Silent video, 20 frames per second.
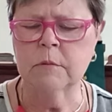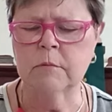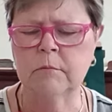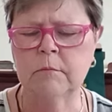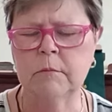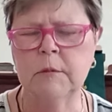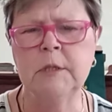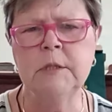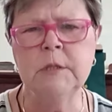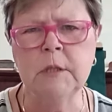
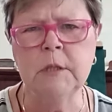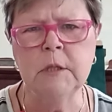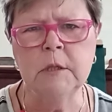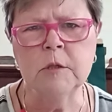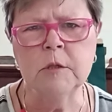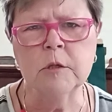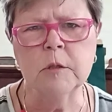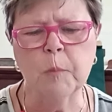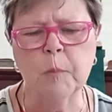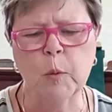listening
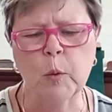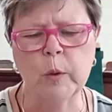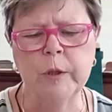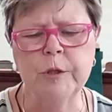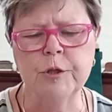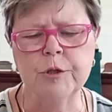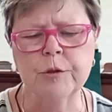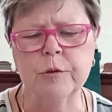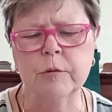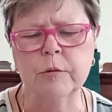to the
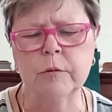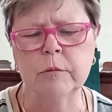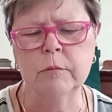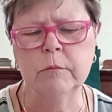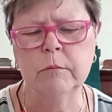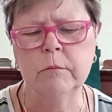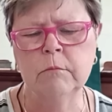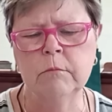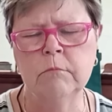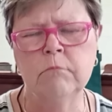preacher,
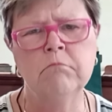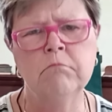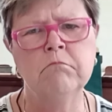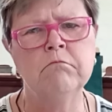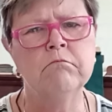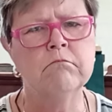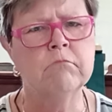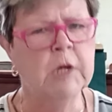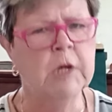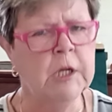
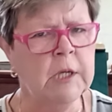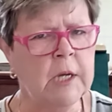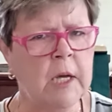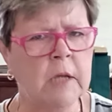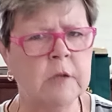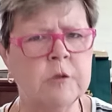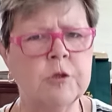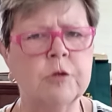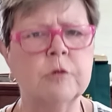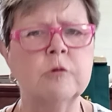Getting out
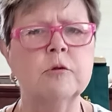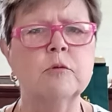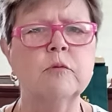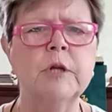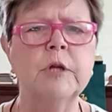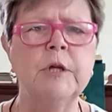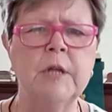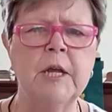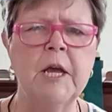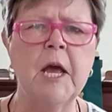of church
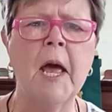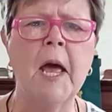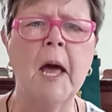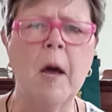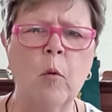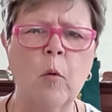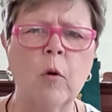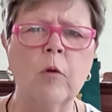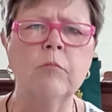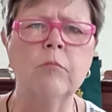within the hour